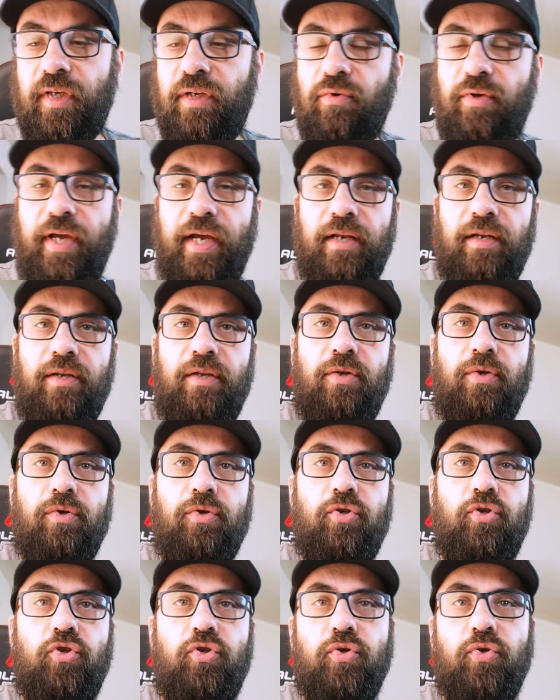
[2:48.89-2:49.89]
you can
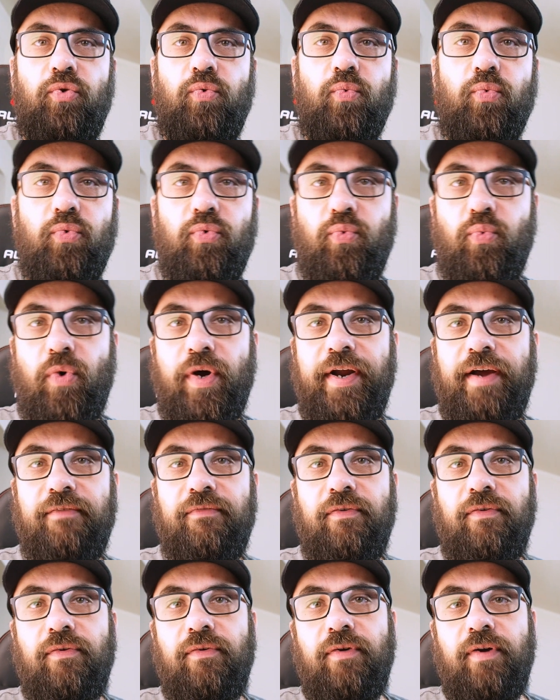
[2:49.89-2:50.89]
shoot with
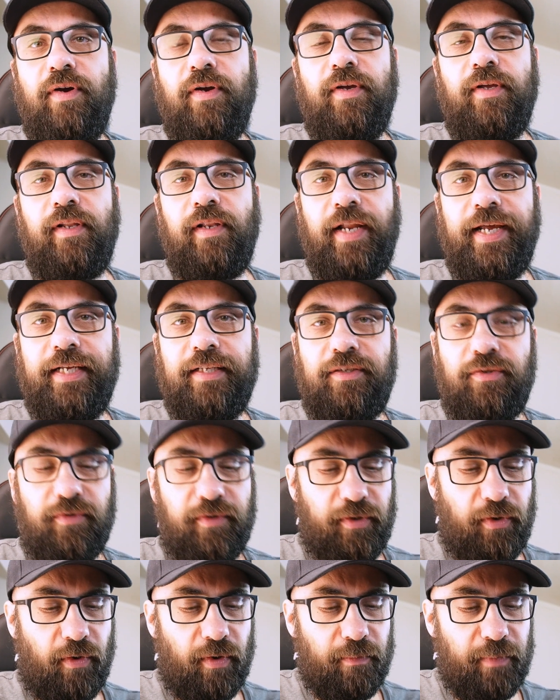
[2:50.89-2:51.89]
whatever lens
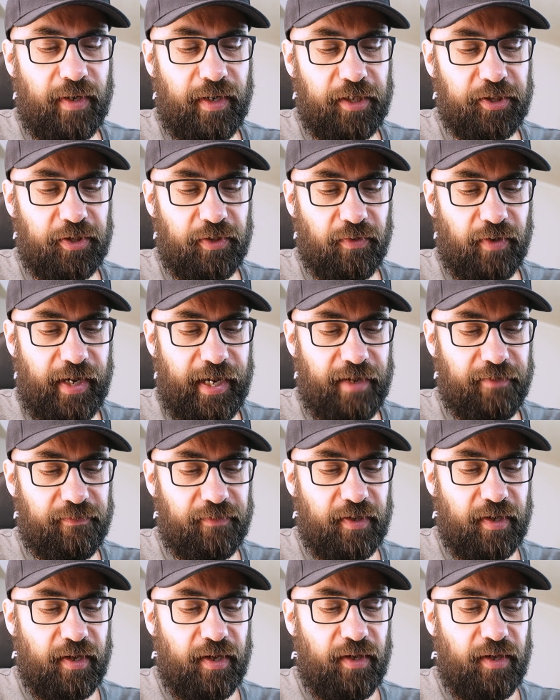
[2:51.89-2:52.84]
combination you have.